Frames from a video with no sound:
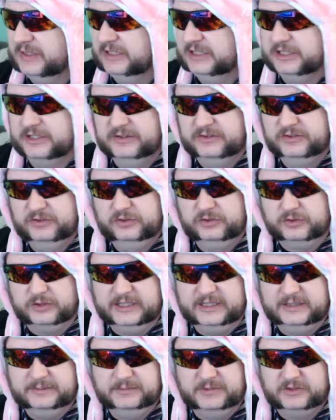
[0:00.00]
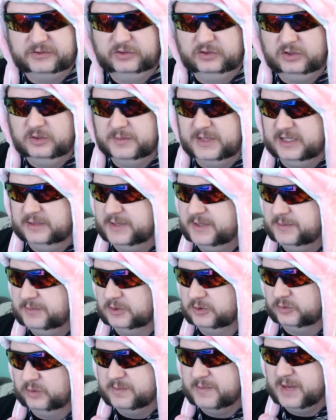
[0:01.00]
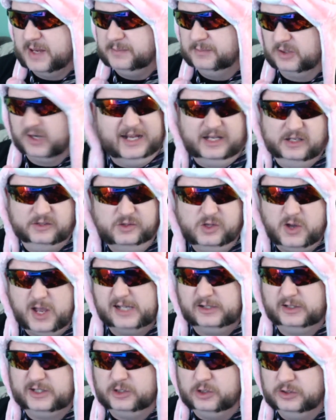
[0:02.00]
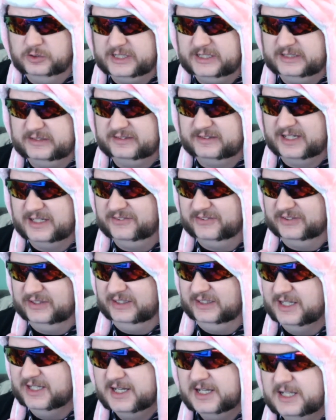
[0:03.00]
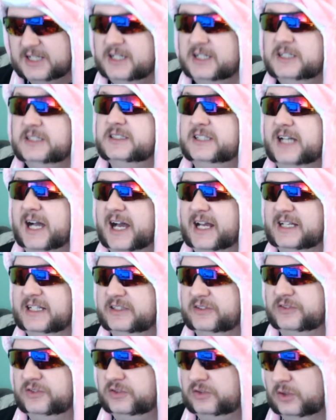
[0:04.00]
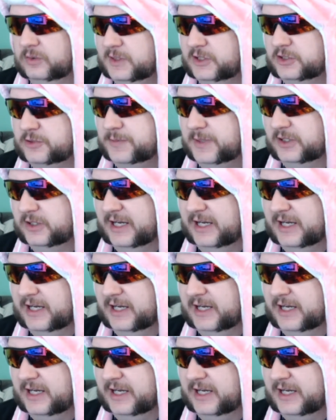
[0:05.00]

the stream. There's so many people to remember. I don't know how Cody does it. God, he's so much better